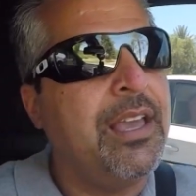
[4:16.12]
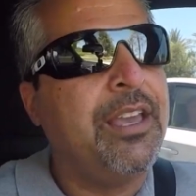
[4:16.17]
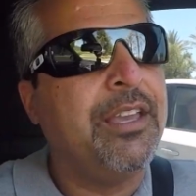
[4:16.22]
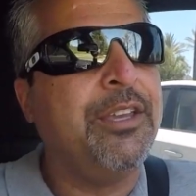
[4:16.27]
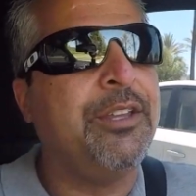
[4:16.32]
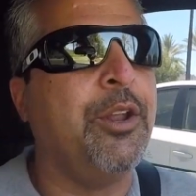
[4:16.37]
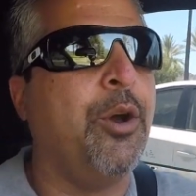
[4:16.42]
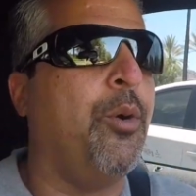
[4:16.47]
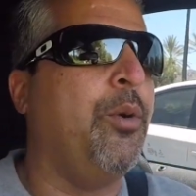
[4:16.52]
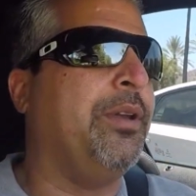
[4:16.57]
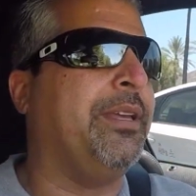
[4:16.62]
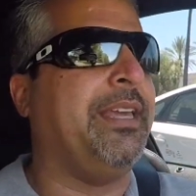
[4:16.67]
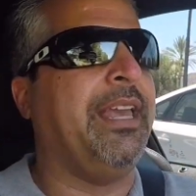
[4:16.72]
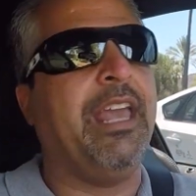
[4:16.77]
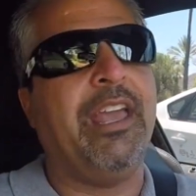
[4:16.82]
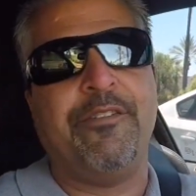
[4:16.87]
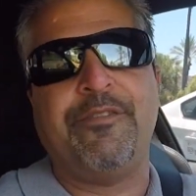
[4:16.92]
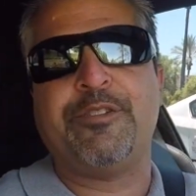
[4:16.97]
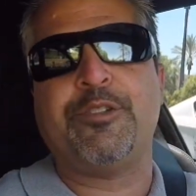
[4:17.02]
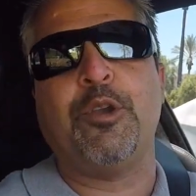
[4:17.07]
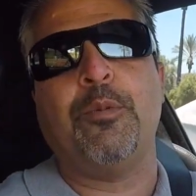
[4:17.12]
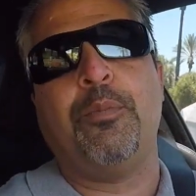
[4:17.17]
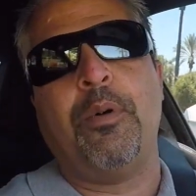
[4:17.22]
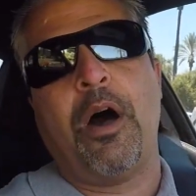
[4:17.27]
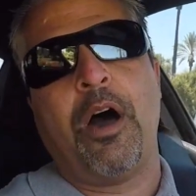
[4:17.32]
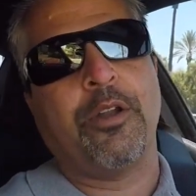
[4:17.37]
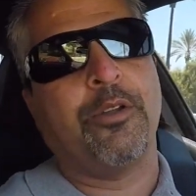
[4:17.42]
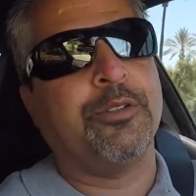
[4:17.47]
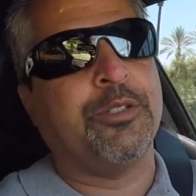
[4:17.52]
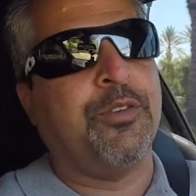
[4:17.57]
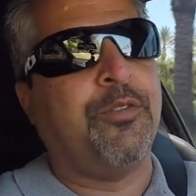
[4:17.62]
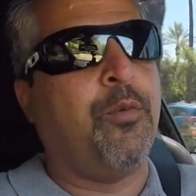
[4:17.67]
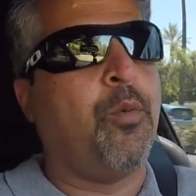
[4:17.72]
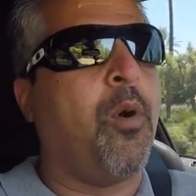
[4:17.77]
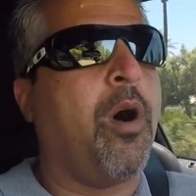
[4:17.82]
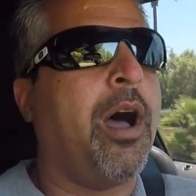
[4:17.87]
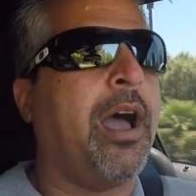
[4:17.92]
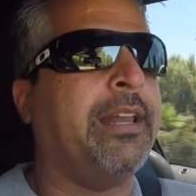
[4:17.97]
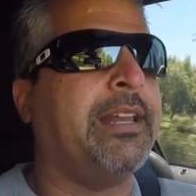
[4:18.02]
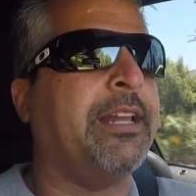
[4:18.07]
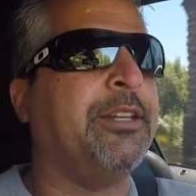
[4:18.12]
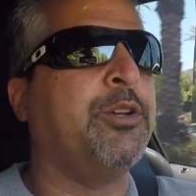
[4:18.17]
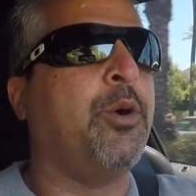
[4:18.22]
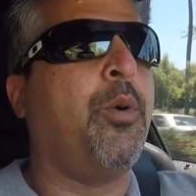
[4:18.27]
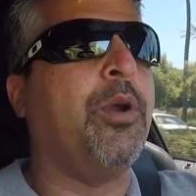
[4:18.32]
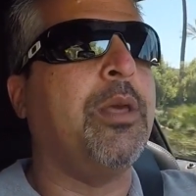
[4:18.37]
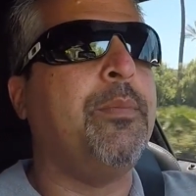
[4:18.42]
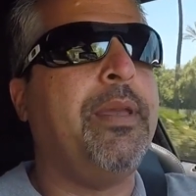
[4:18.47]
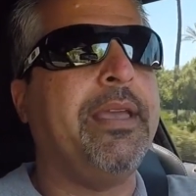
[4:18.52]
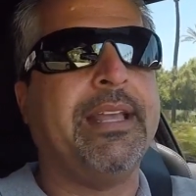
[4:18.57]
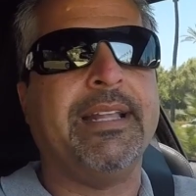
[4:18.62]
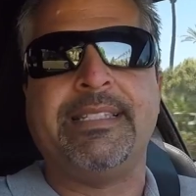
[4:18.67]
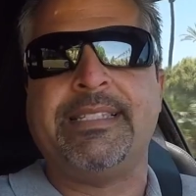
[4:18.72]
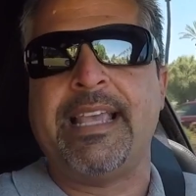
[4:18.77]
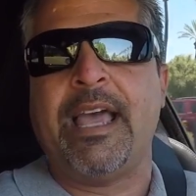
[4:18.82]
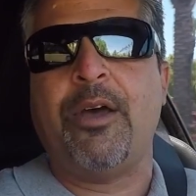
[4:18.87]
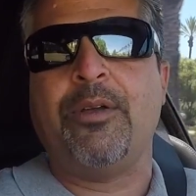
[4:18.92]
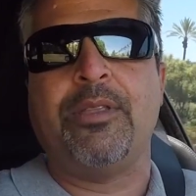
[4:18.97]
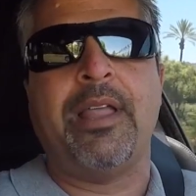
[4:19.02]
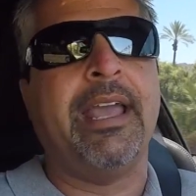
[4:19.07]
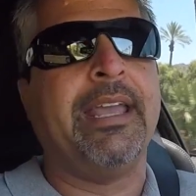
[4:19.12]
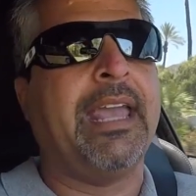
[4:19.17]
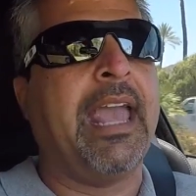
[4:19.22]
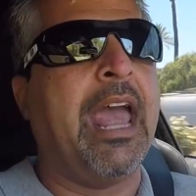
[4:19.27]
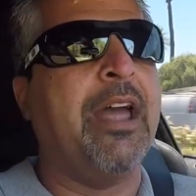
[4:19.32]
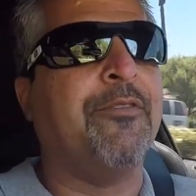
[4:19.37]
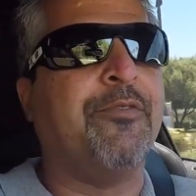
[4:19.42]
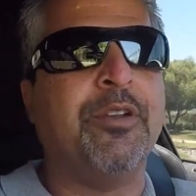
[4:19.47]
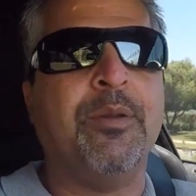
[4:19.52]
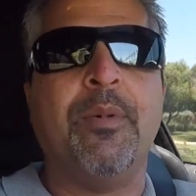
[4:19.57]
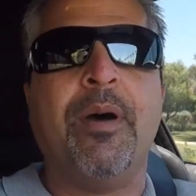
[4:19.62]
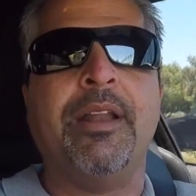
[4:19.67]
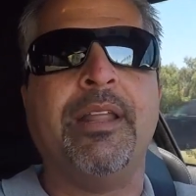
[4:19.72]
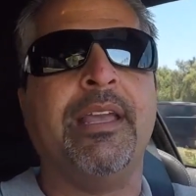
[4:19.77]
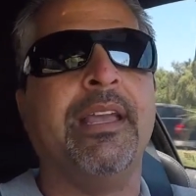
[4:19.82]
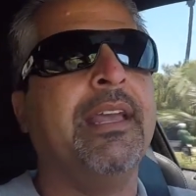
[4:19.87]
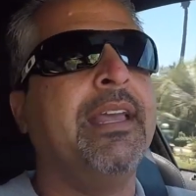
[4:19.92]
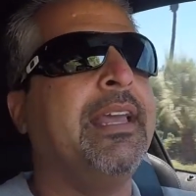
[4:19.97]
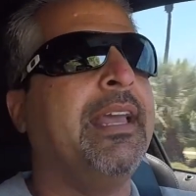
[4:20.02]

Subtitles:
you know, gifts or bottles of wine. I don't want to make it sound like everybody.